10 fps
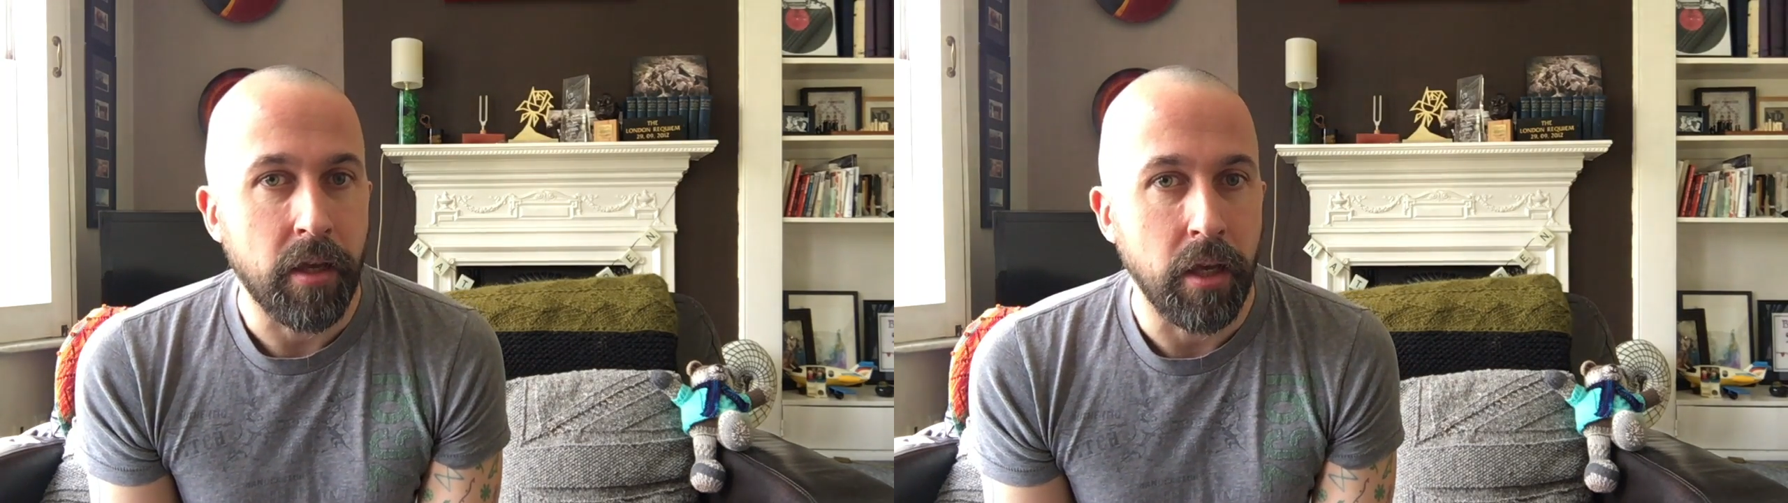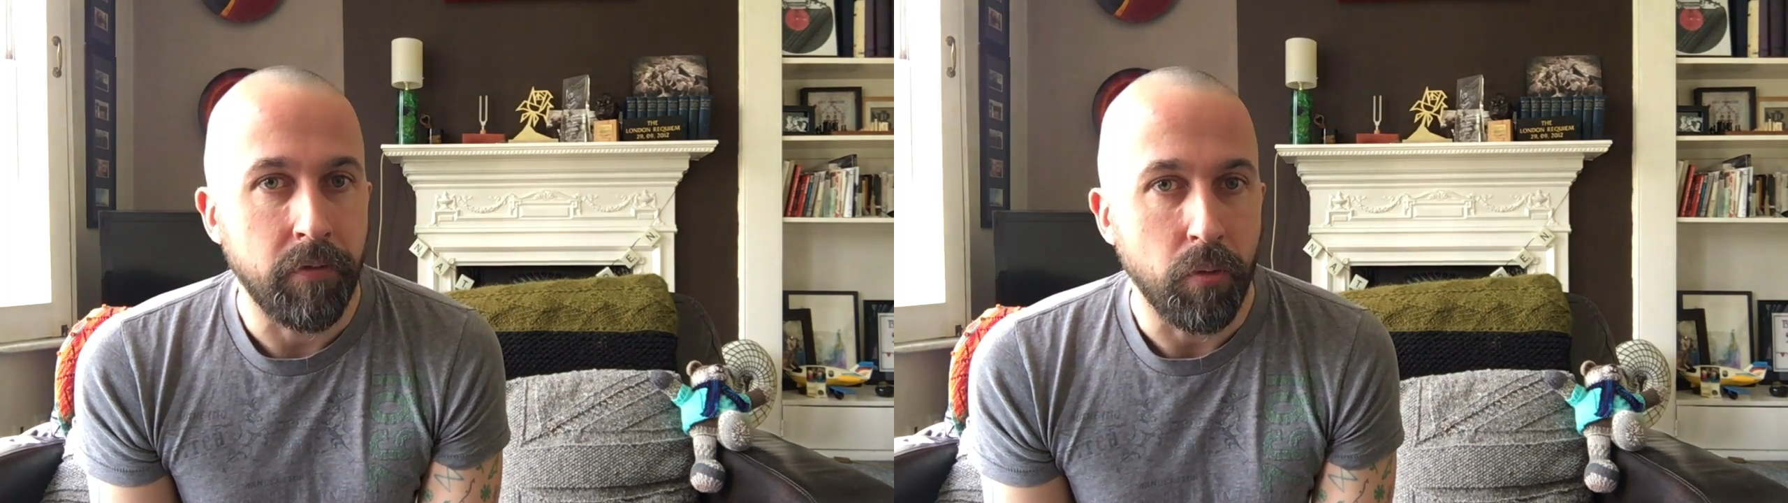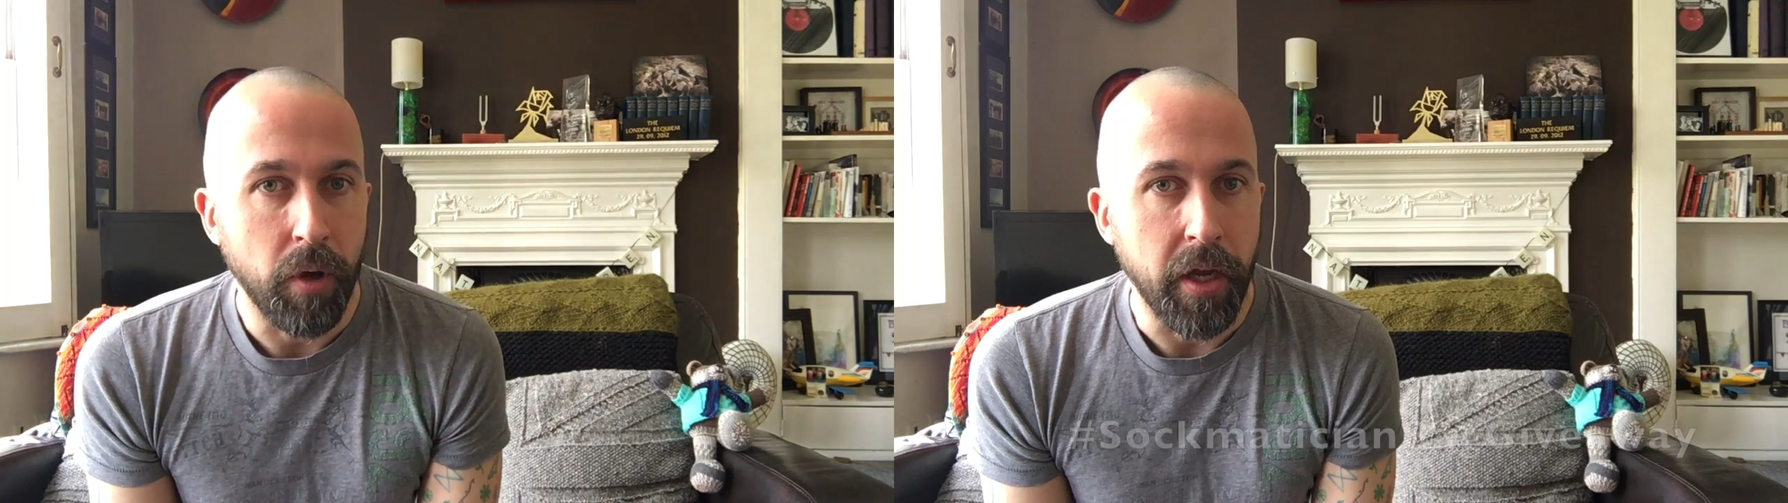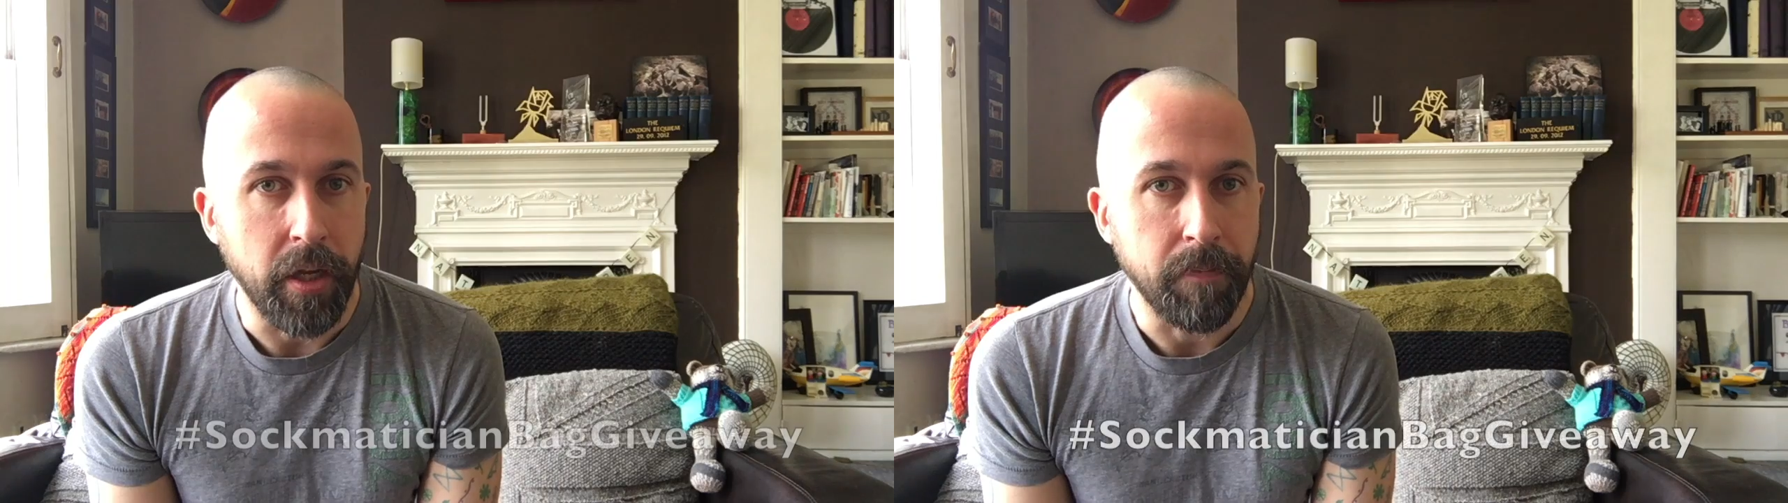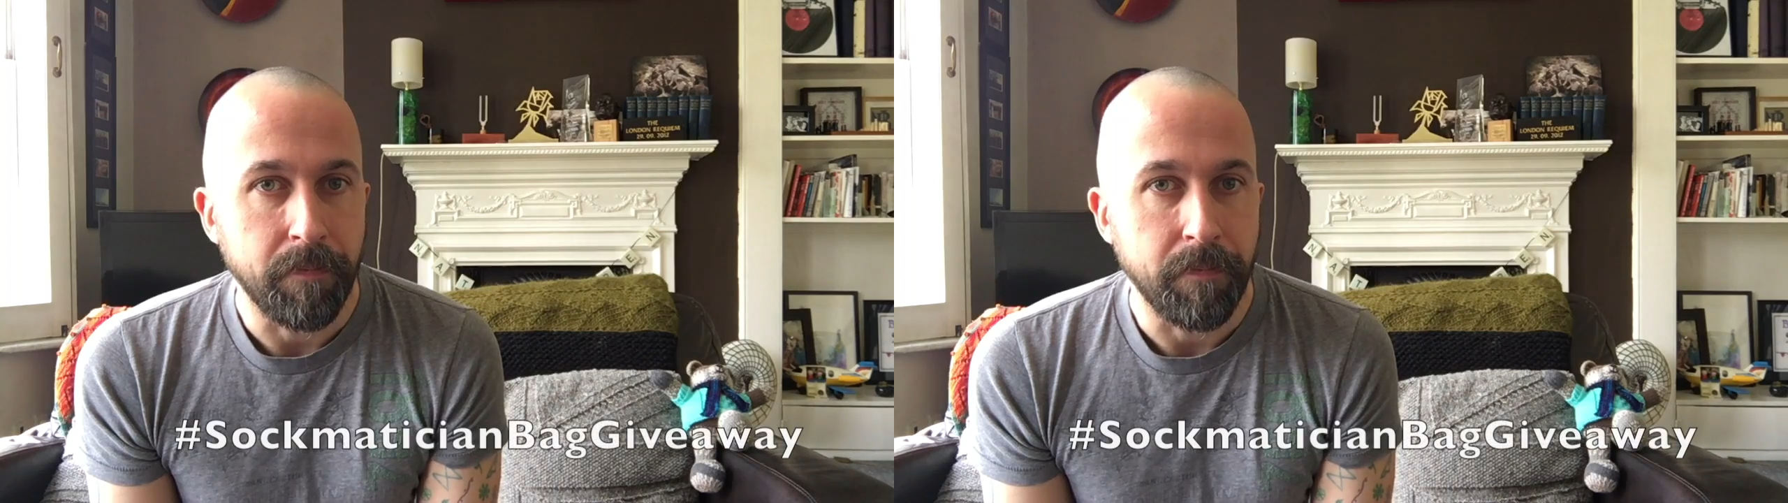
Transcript: Giveaway.